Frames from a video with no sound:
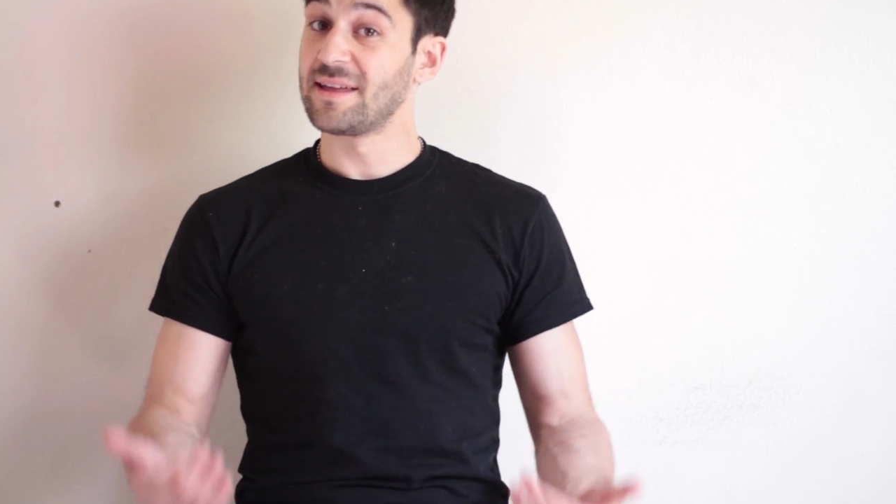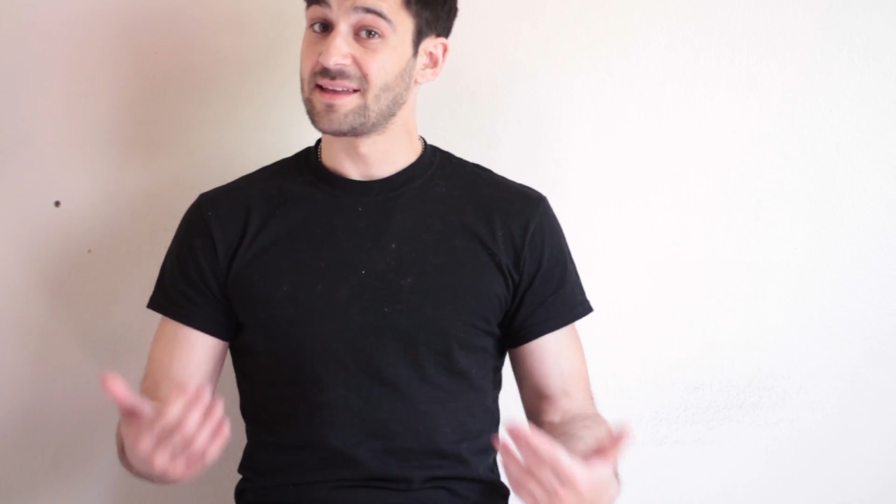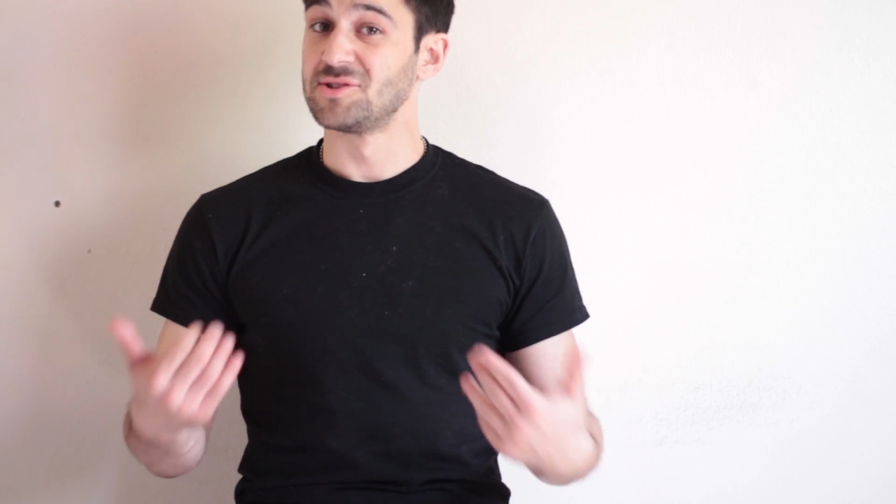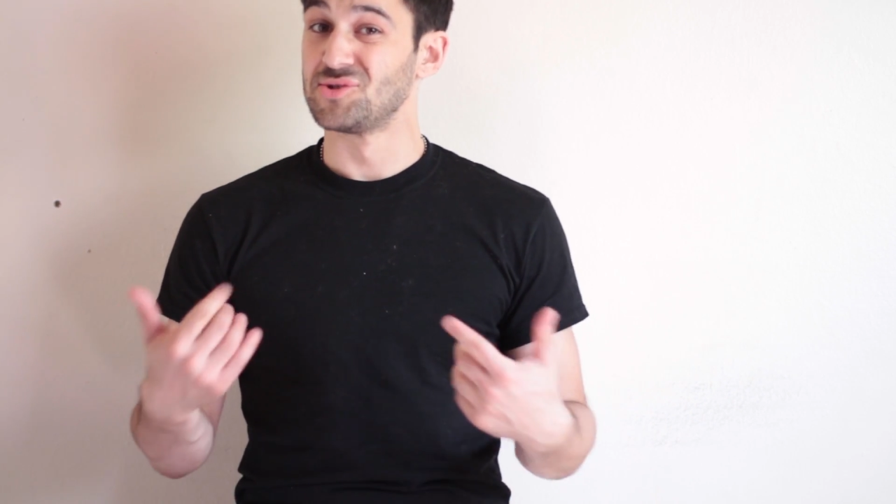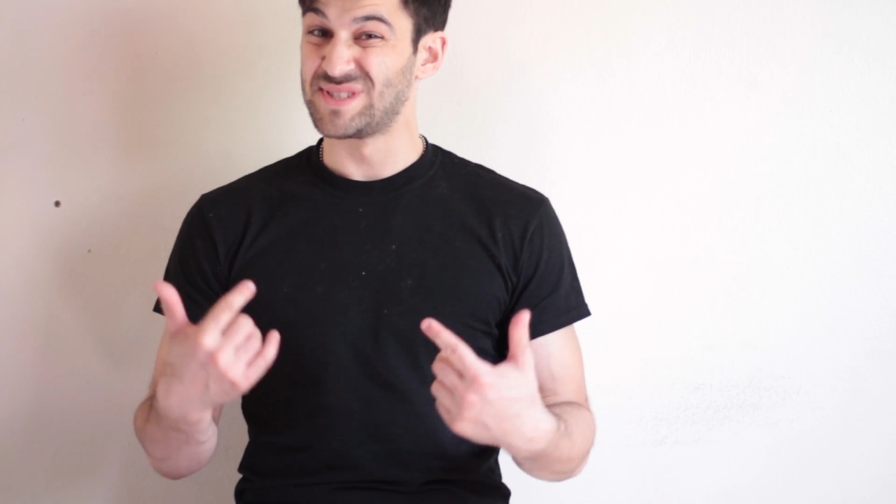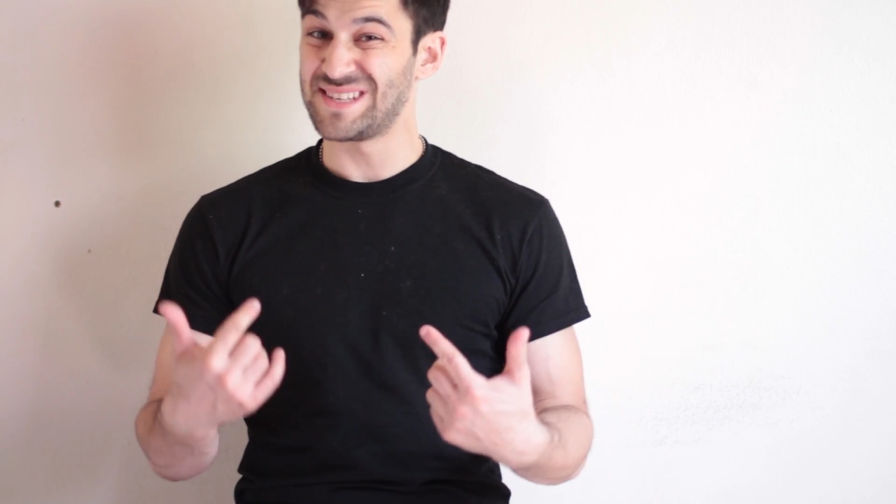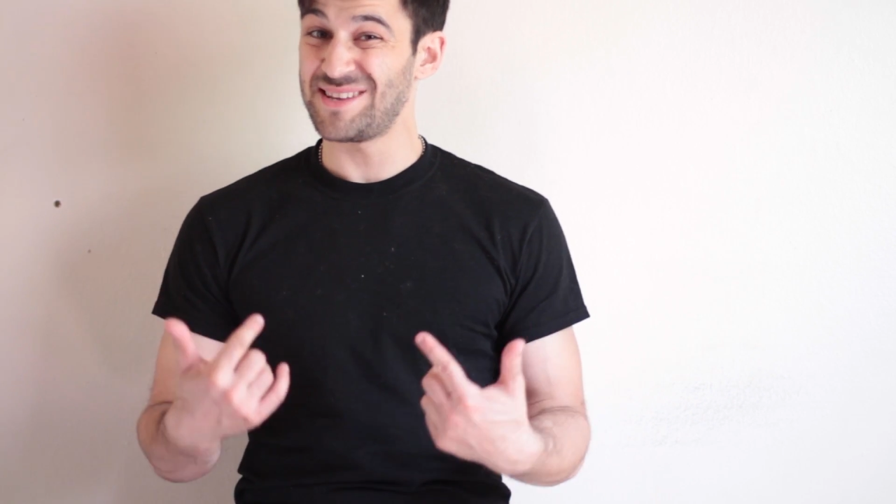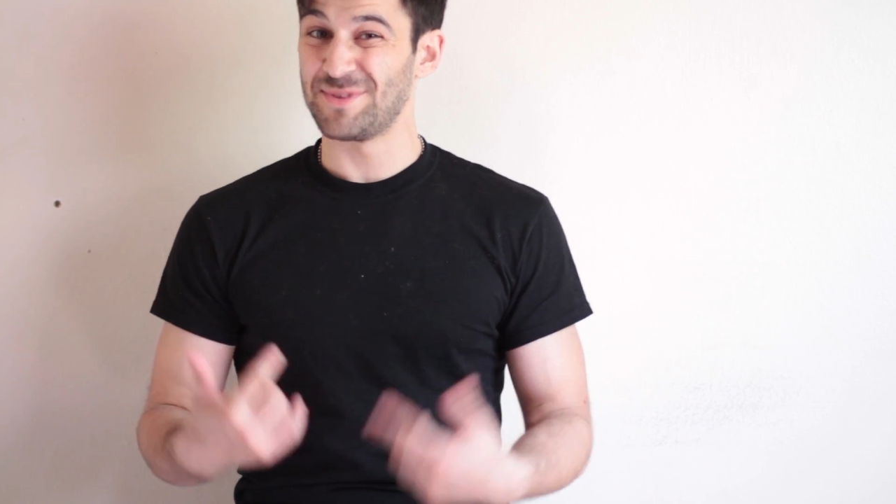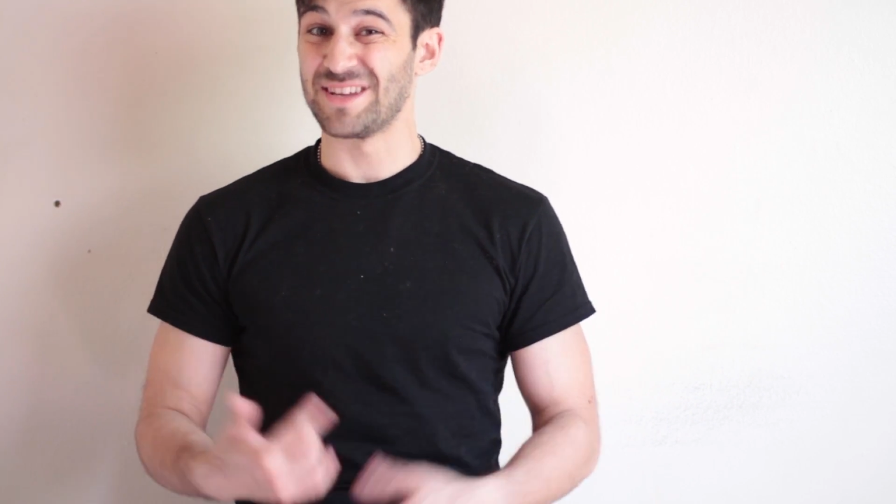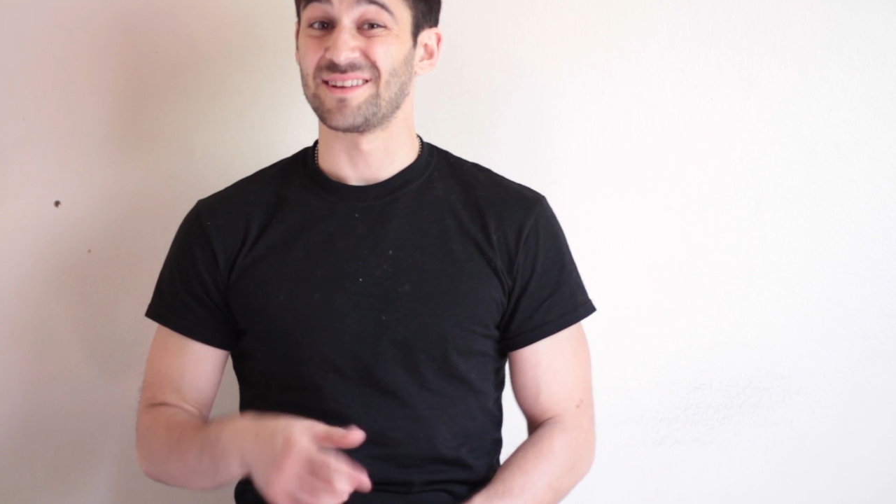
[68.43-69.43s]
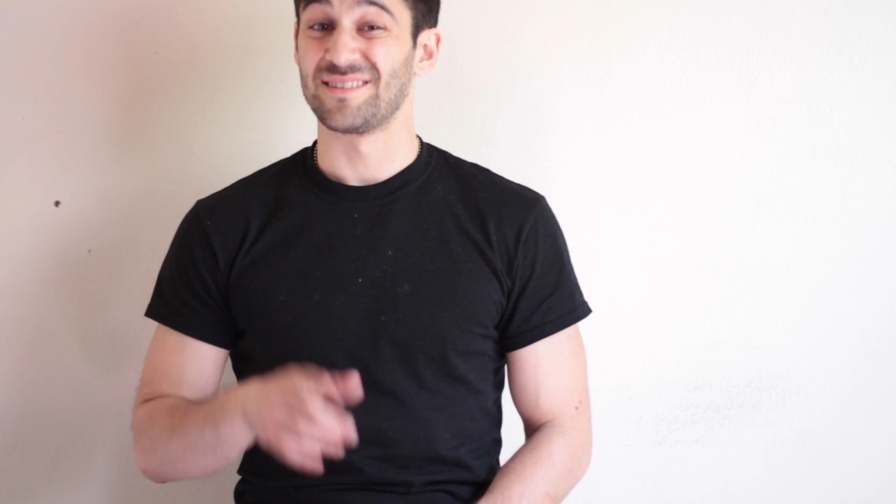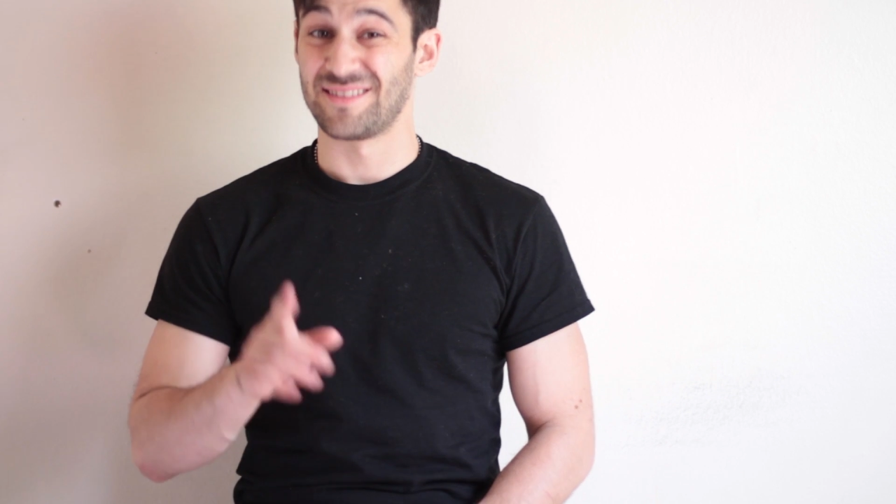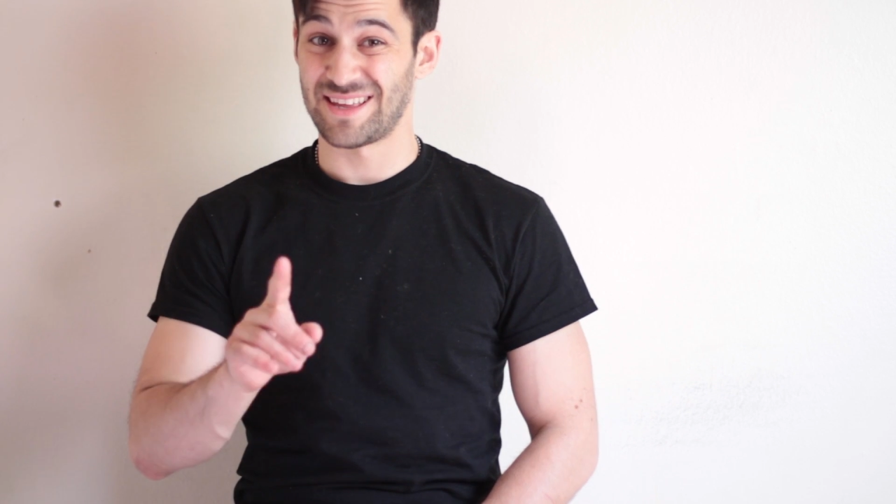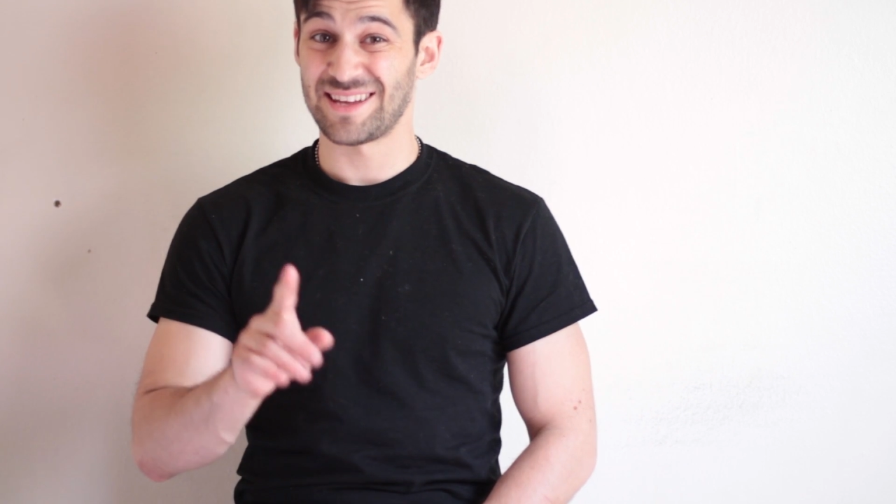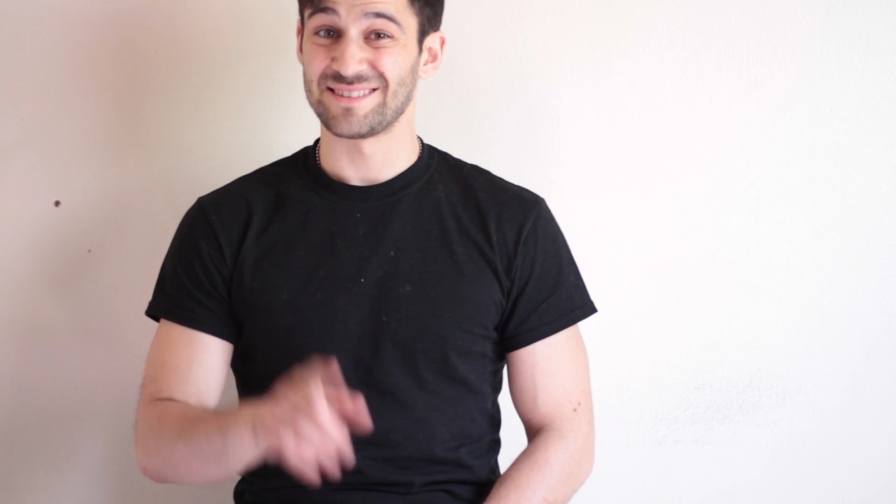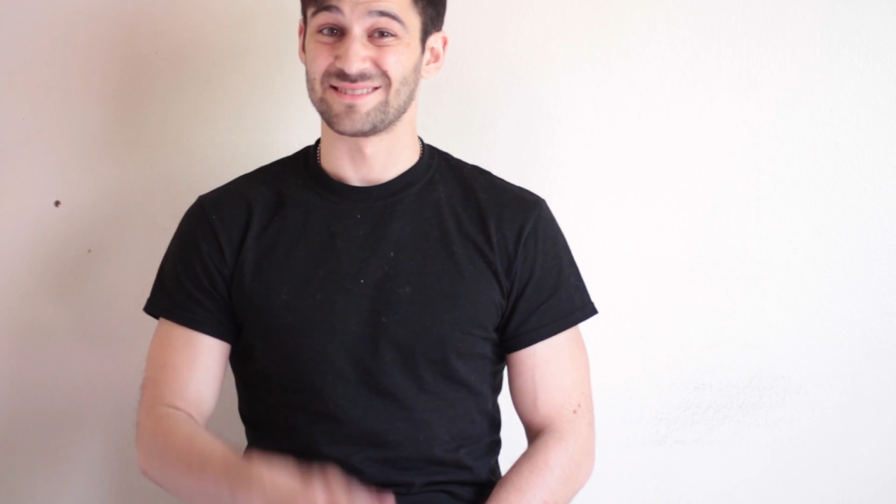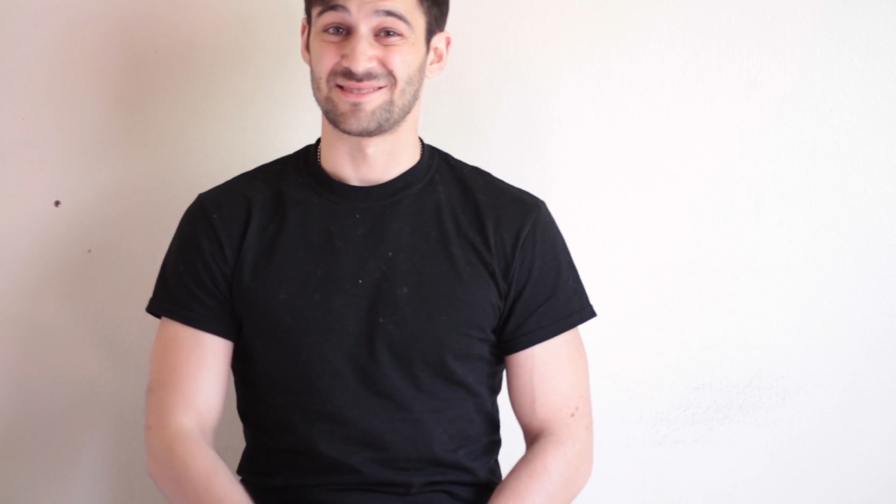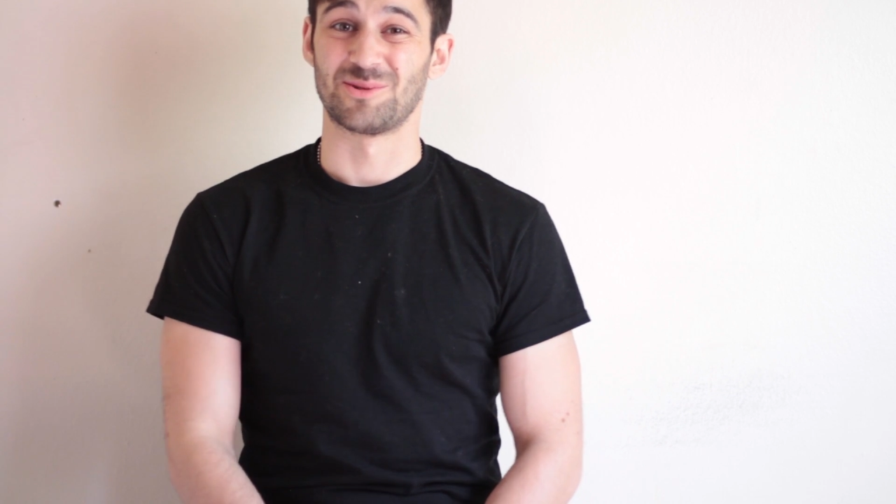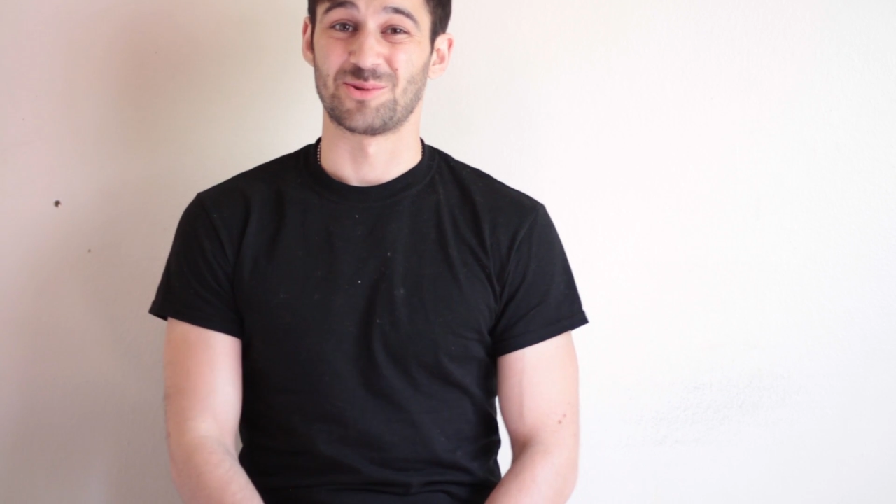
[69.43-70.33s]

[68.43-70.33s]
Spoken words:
Can you see me? That is the